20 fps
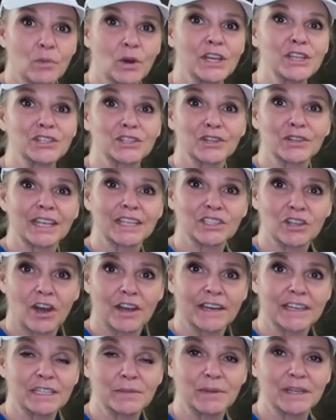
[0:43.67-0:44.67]
moisture that's
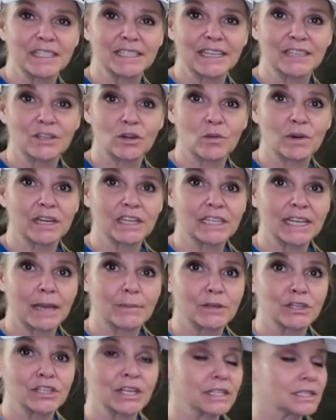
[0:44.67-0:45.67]
on it because I don't wanna
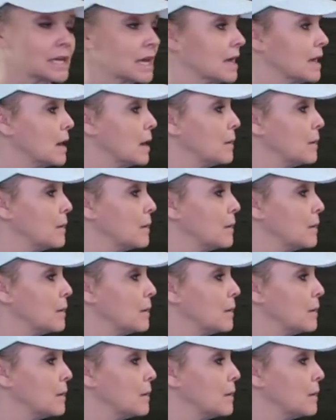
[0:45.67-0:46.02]
damage it.